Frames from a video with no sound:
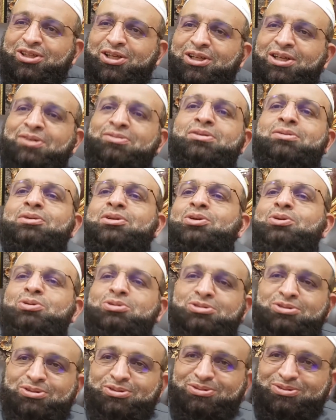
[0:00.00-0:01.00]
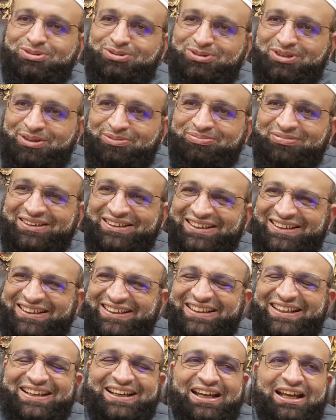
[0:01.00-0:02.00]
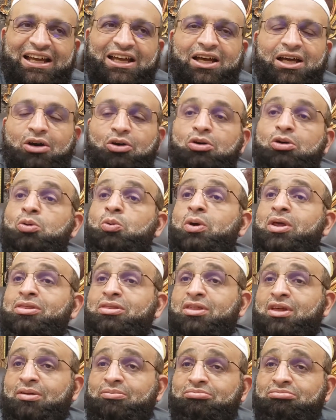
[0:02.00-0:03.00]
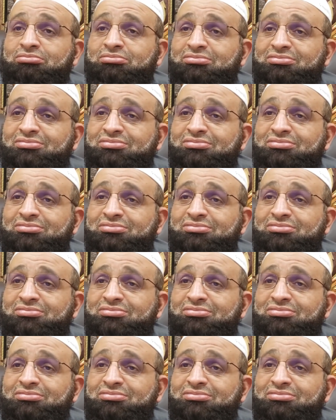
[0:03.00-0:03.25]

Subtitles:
and everybody goes to them, or with them.